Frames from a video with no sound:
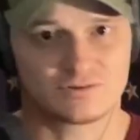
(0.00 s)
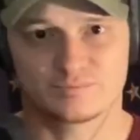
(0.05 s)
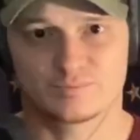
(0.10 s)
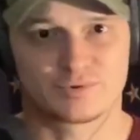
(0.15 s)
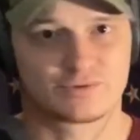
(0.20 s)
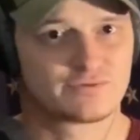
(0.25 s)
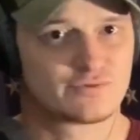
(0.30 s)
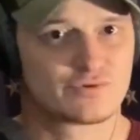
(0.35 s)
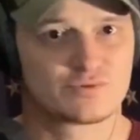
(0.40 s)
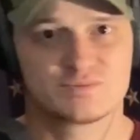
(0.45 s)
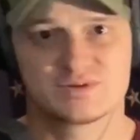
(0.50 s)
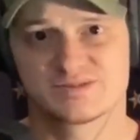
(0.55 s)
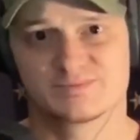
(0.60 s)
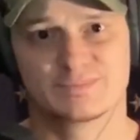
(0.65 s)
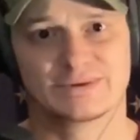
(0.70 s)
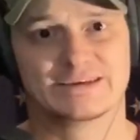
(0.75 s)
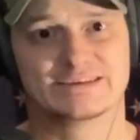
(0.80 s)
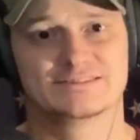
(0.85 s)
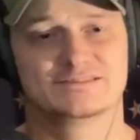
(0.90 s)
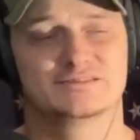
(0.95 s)
performance
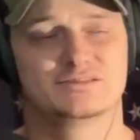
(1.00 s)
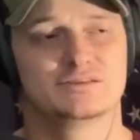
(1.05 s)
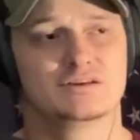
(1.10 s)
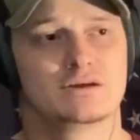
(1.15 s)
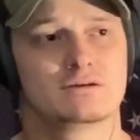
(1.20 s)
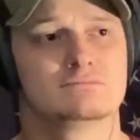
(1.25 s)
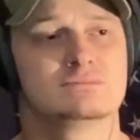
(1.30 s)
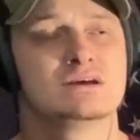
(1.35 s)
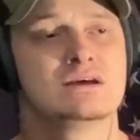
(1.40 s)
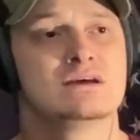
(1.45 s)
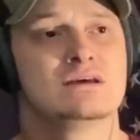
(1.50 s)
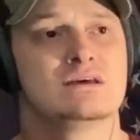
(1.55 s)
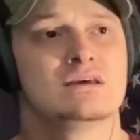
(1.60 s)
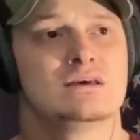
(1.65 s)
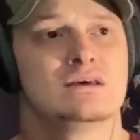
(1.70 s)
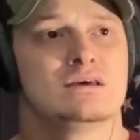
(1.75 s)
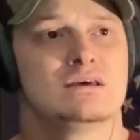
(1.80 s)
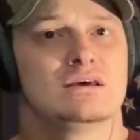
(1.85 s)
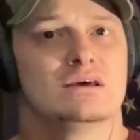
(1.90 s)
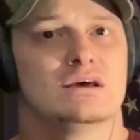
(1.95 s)
based, you know,
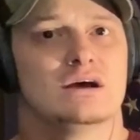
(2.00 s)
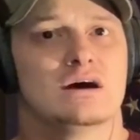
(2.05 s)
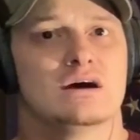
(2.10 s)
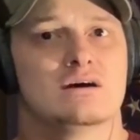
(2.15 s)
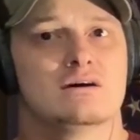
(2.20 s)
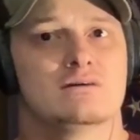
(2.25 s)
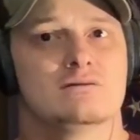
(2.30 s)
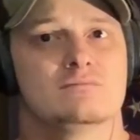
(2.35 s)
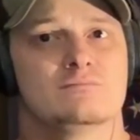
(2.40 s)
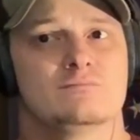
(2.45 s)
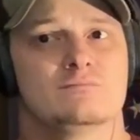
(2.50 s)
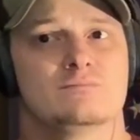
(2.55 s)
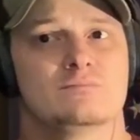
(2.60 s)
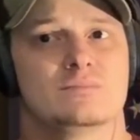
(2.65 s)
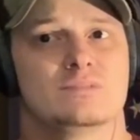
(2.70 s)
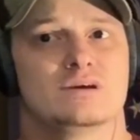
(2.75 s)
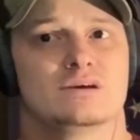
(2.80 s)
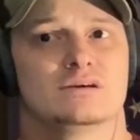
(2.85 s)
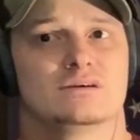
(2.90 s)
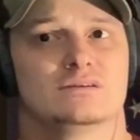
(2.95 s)
um,
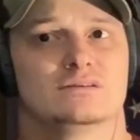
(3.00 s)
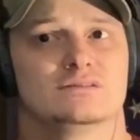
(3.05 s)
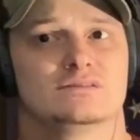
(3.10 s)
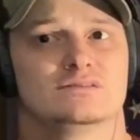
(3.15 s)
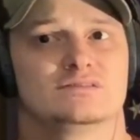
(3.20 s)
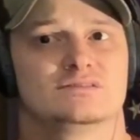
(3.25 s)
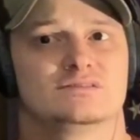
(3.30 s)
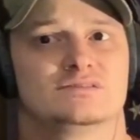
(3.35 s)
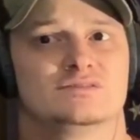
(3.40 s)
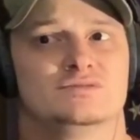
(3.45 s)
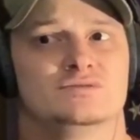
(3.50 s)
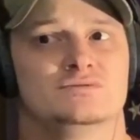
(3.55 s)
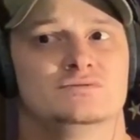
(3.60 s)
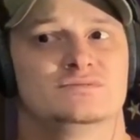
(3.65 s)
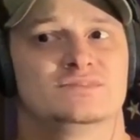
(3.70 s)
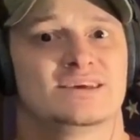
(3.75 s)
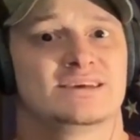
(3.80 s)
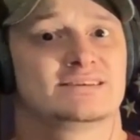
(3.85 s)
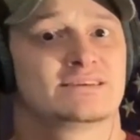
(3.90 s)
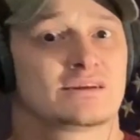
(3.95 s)
to
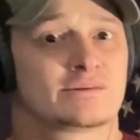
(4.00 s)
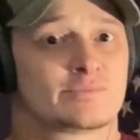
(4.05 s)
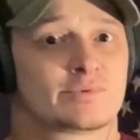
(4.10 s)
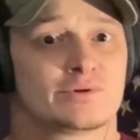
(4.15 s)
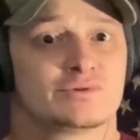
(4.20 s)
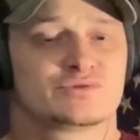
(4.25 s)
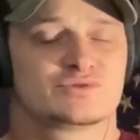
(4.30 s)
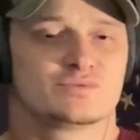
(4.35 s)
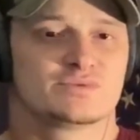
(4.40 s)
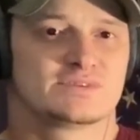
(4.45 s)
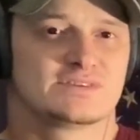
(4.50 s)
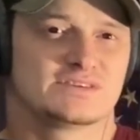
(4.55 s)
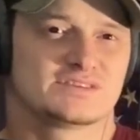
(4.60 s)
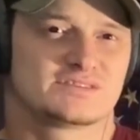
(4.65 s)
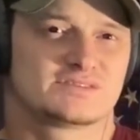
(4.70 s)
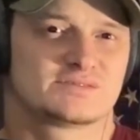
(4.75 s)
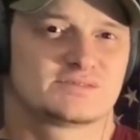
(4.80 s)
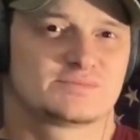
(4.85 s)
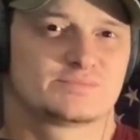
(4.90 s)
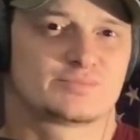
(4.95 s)
take that approach with
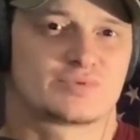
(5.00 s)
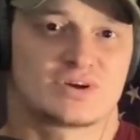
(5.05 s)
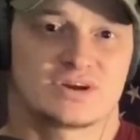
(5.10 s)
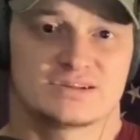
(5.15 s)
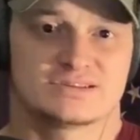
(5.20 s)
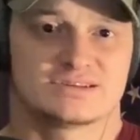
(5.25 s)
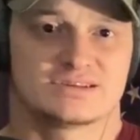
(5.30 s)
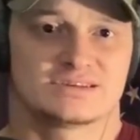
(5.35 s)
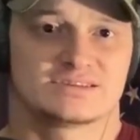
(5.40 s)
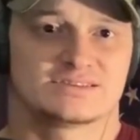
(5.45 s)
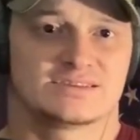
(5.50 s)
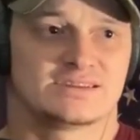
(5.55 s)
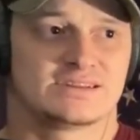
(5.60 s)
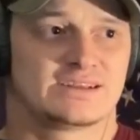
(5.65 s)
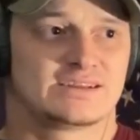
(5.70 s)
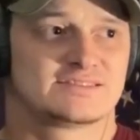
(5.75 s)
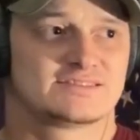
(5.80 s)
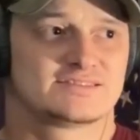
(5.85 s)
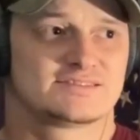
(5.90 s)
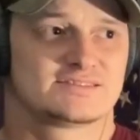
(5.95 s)
this project. And
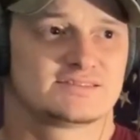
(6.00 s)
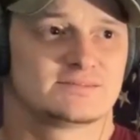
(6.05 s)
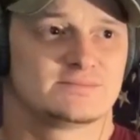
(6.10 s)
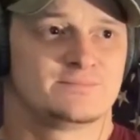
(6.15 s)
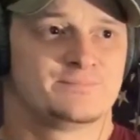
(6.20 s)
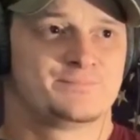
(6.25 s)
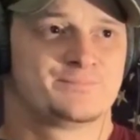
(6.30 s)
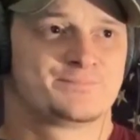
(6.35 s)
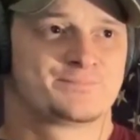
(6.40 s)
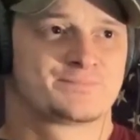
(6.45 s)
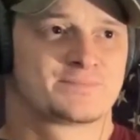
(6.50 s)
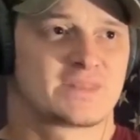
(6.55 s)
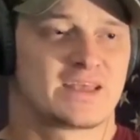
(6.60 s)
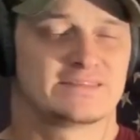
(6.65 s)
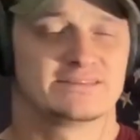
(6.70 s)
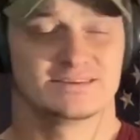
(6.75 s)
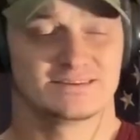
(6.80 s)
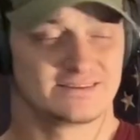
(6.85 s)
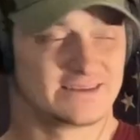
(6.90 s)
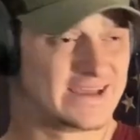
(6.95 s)
that's
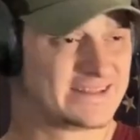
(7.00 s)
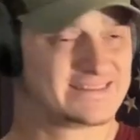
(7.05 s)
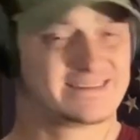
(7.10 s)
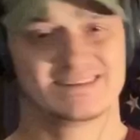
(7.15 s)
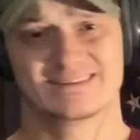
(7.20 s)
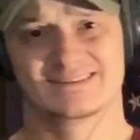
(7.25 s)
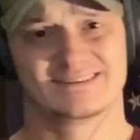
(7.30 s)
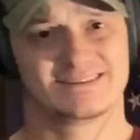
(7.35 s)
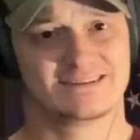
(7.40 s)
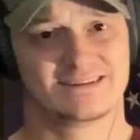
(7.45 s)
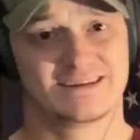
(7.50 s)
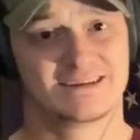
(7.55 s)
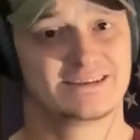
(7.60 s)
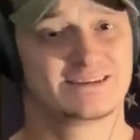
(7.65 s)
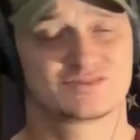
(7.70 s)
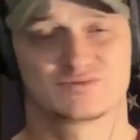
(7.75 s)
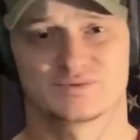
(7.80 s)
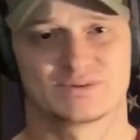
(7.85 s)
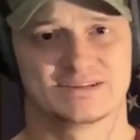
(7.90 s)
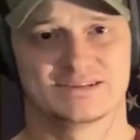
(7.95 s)
at the at the end of the day,
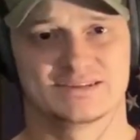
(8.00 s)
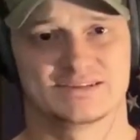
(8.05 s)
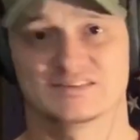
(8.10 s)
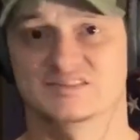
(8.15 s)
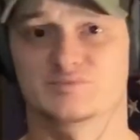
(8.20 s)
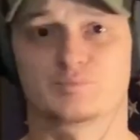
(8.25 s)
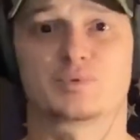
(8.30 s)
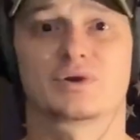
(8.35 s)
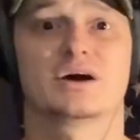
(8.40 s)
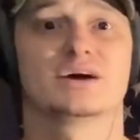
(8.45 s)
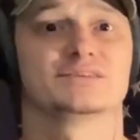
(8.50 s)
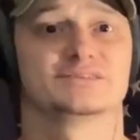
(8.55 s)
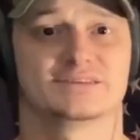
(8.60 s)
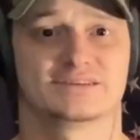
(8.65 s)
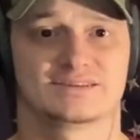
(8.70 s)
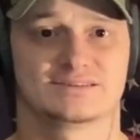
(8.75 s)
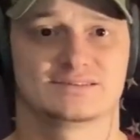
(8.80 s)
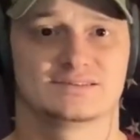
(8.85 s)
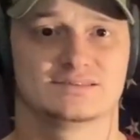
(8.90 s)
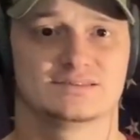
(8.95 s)
that's what it is. It's a
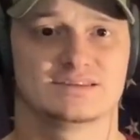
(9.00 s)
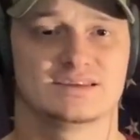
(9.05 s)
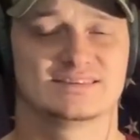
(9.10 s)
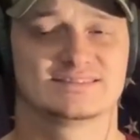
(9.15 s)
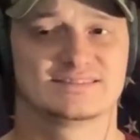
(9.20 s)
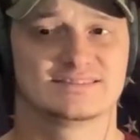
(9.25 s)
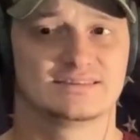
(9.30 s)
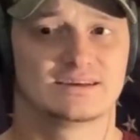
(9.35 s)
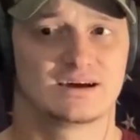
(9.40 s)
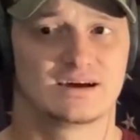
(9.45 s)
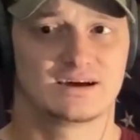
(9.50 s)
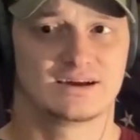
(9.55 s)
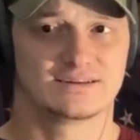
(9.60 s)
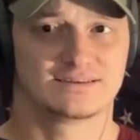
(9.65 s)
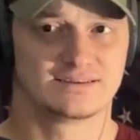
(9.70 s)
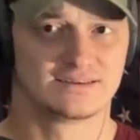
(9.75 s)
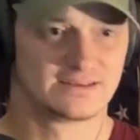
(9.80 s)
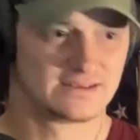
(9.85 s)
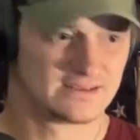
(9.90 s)
project. It's not.